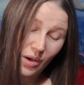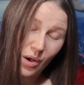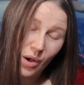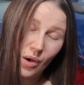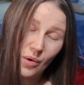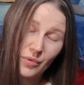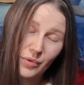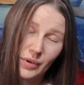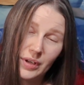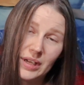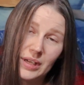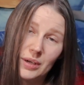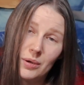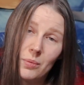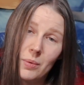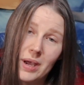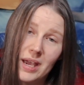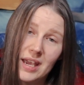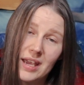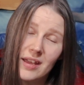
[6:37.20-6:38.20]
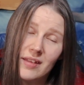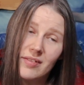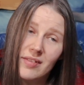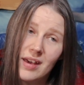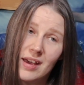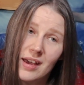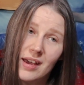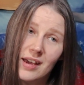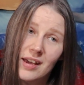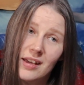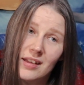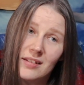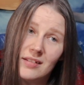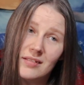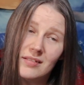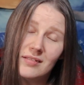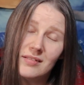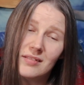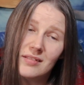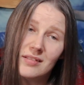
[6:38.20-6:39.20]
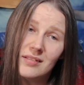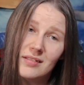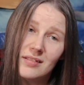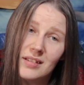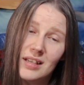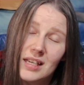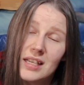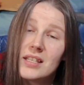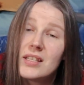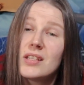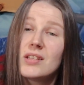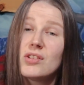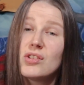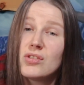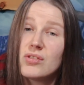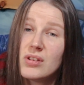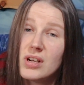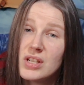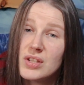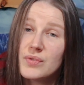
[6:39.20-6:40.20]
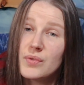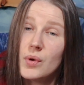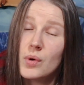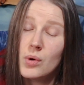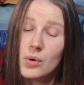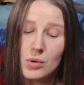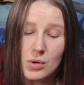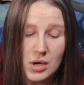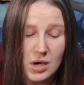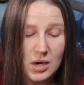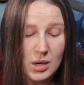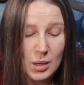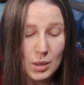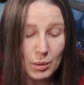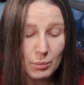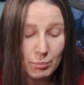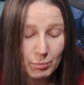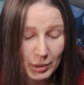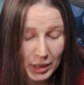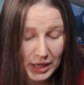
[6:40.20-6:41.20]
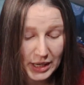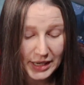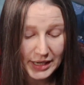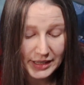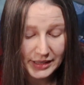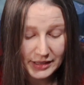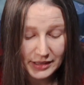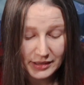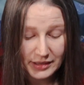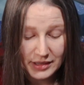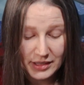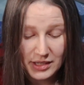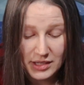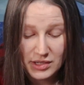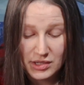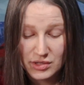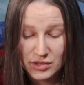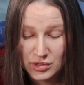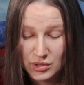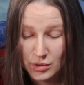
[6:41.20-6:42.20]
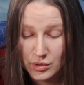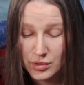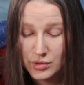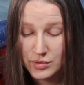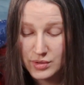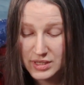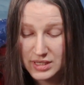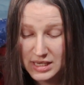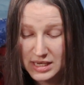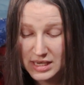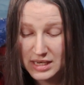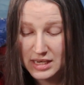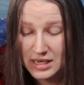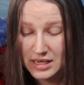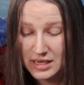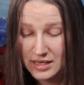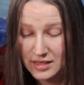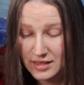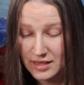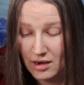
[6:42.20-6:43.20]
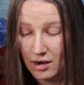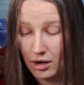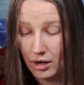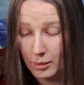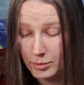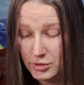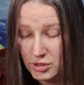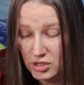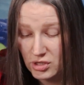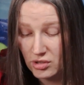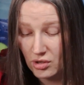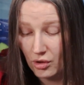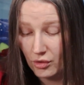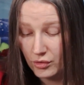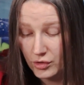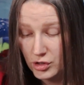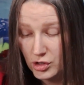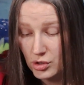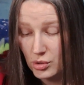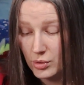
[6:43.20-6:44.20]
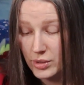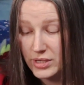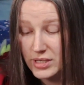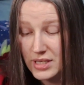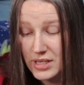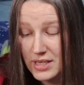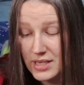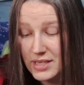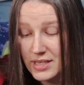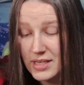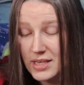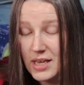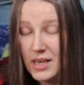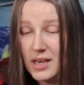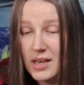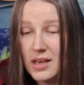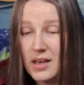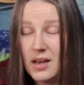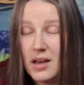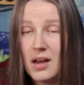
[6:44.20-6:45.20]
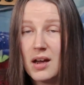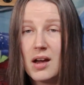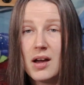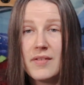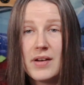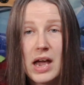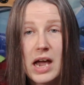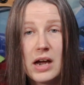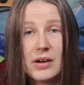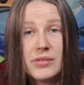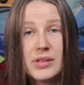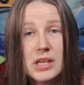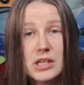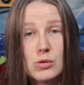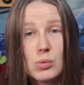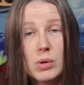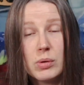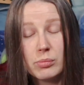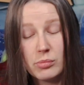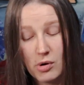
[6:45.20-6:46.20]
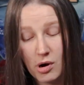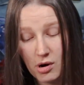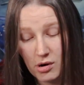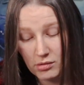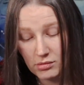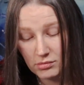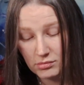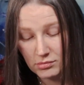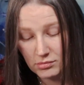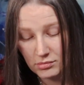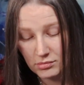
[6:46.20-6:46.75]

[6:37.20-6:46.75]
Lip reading: hopefully in a way that isn't stressful, but so you see the options, all the choices of how things went wrong,